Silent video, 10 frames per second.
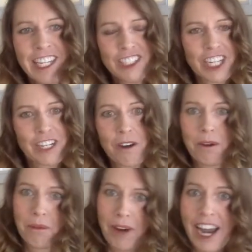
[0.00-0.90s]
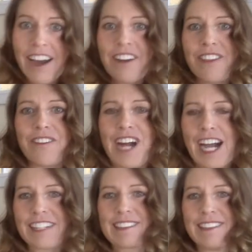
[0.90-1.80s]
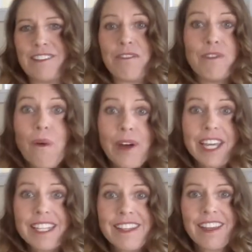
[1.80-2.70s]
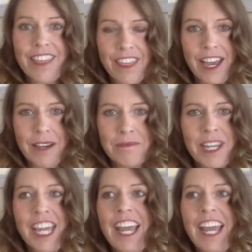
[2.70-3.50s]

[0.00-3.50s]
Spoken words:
trying to go around the rocks and avoid them.